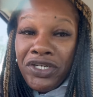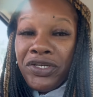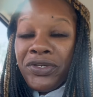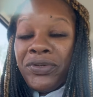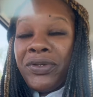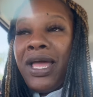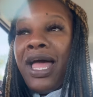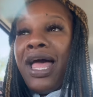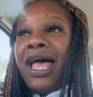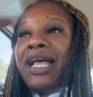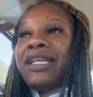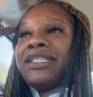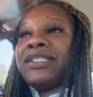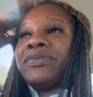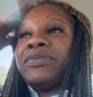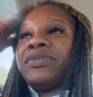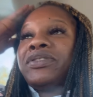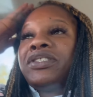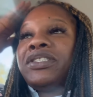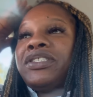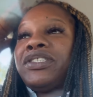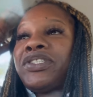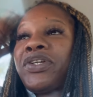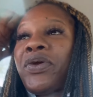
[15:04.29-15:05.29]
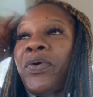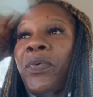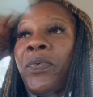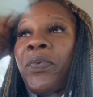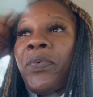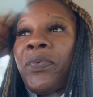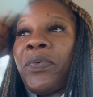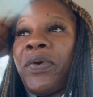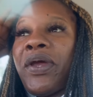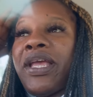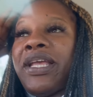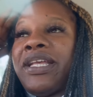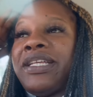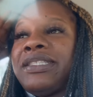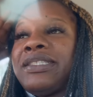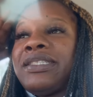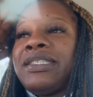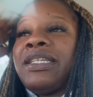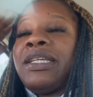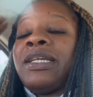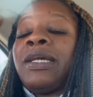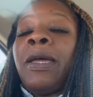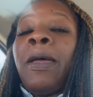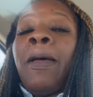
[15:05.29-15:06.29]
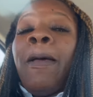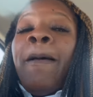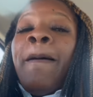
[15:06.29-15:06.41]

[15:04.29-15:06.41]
you guys. It was just crazy.